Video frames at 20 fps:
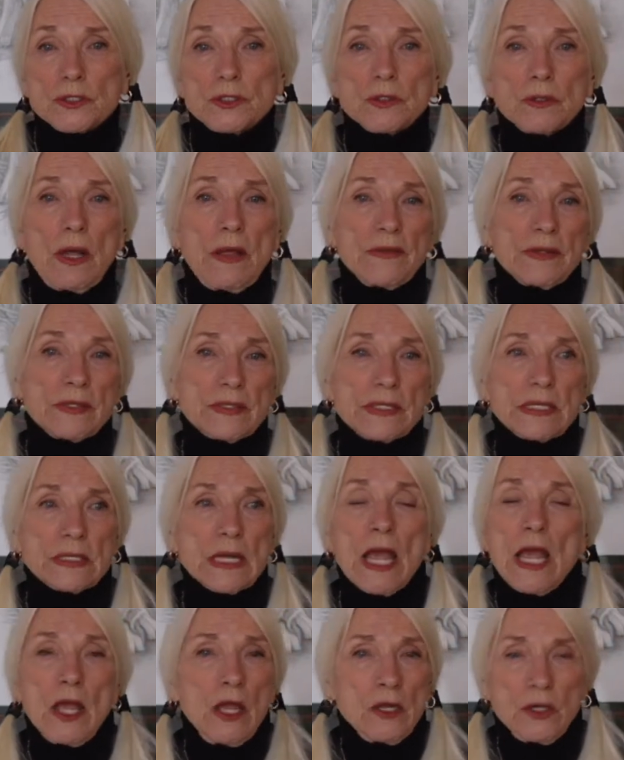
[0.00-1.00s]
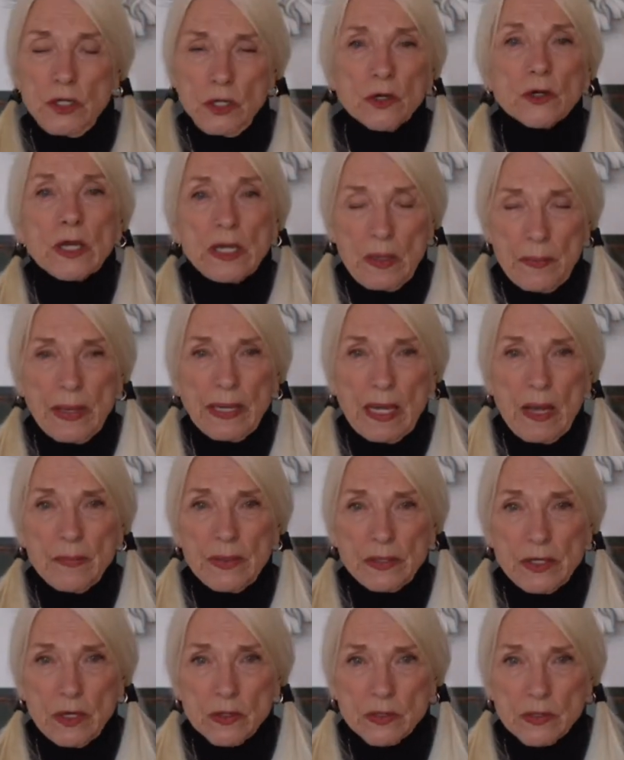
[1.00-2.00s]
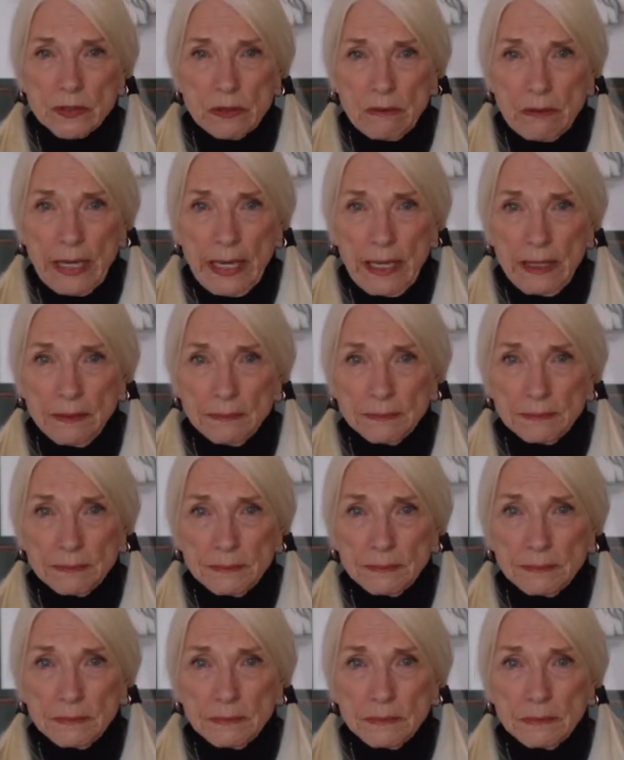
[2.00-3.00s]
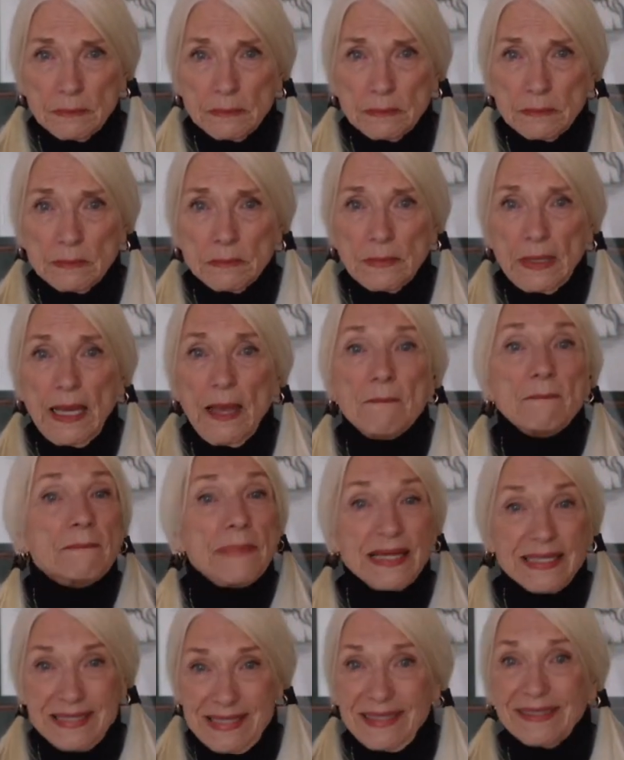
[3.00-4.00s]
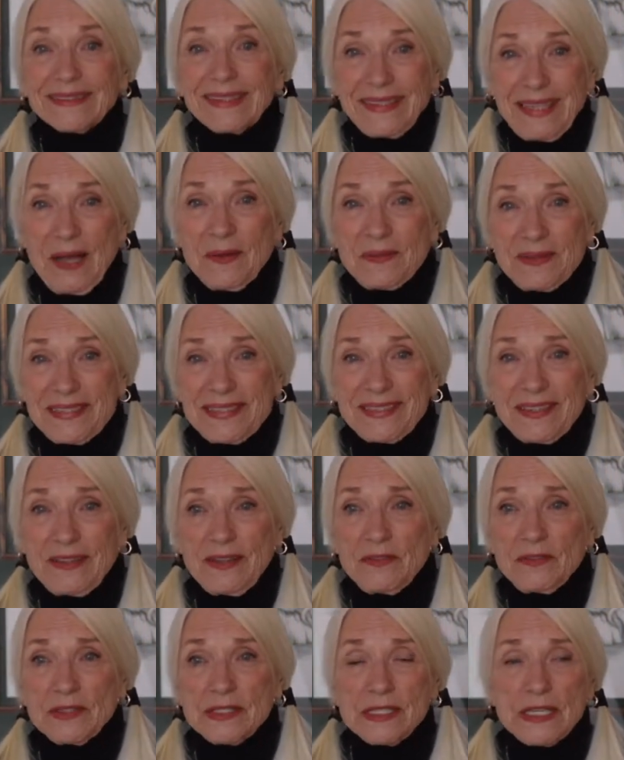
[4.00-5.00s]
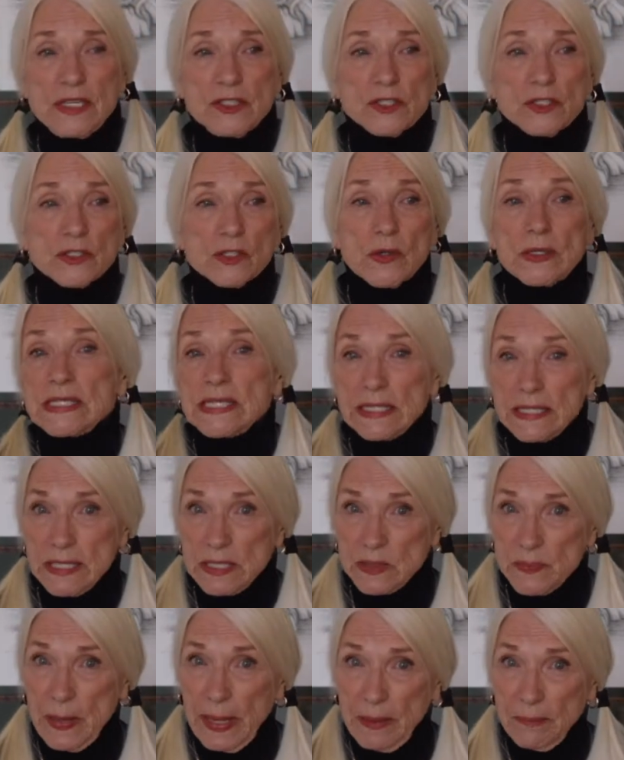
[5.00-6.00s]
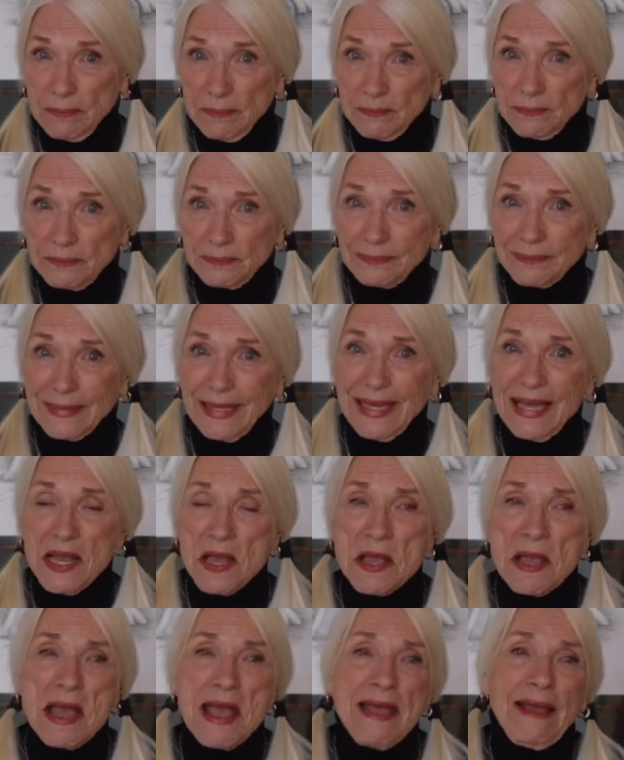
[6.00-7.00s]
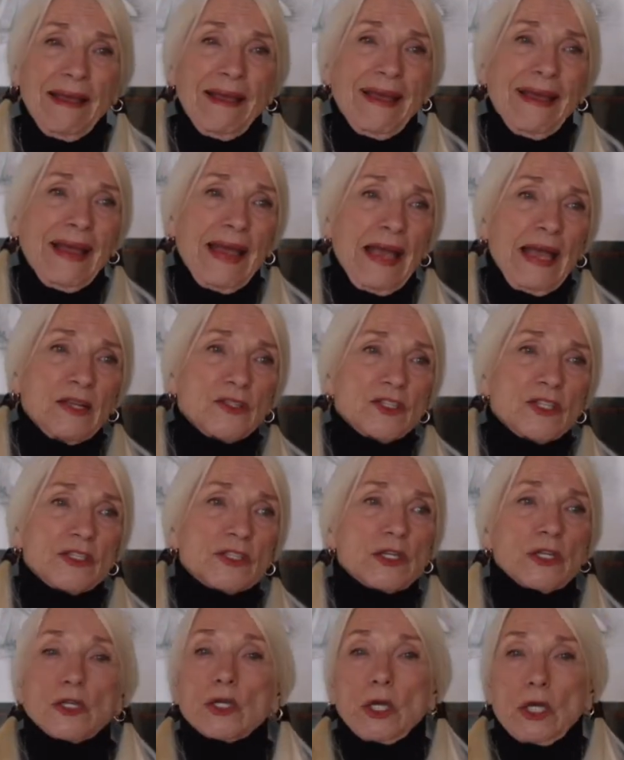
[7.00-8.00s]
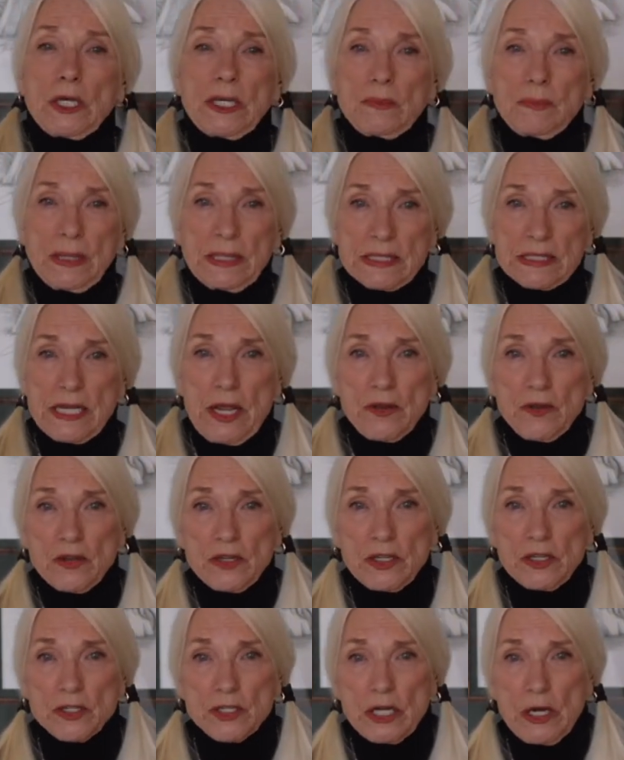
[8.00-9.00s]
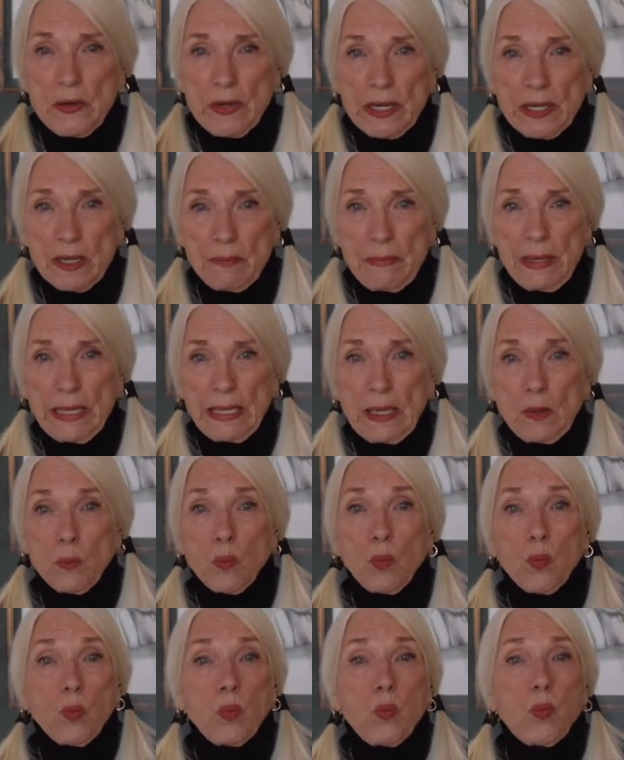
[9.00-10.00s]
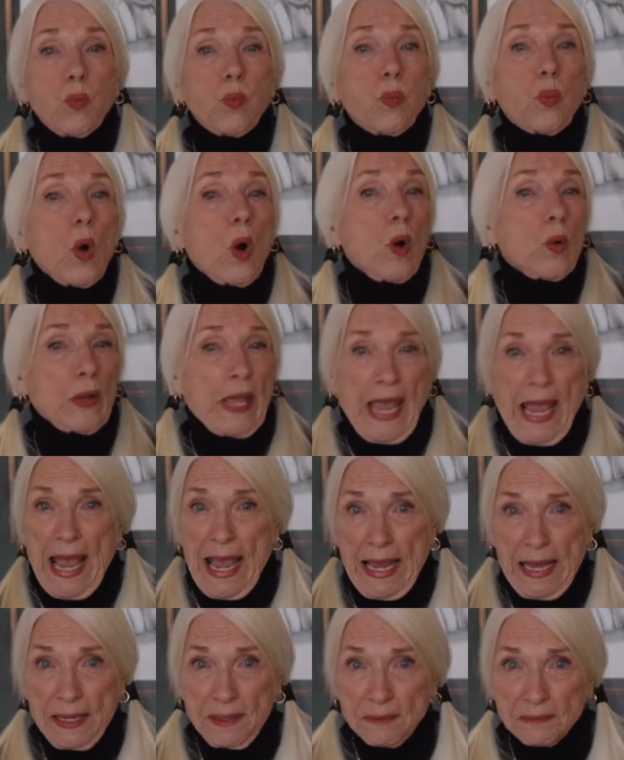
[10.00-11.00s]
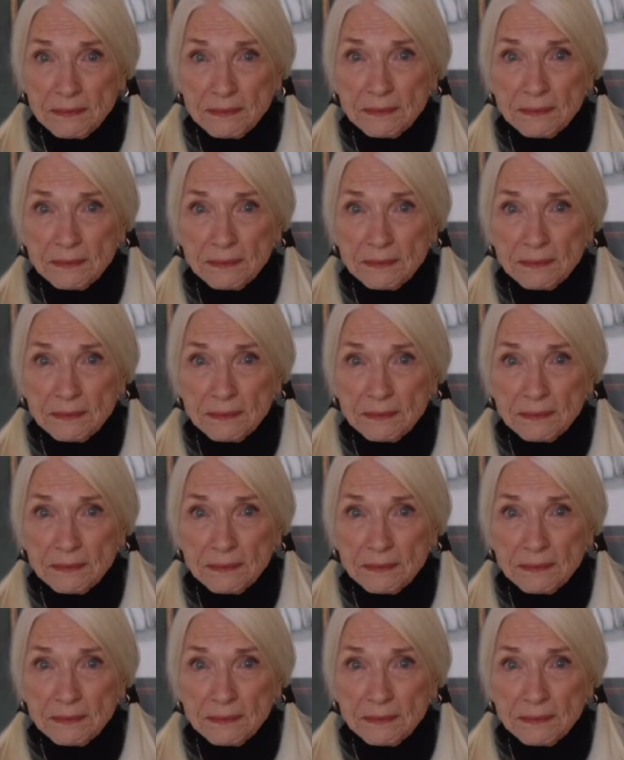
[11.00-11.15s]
do all these things. You're going to become a docent, okay? Basically, that was the conversation. So I said, yes, ma'am. And she said, good, because now you're going to chair a committee. Okay.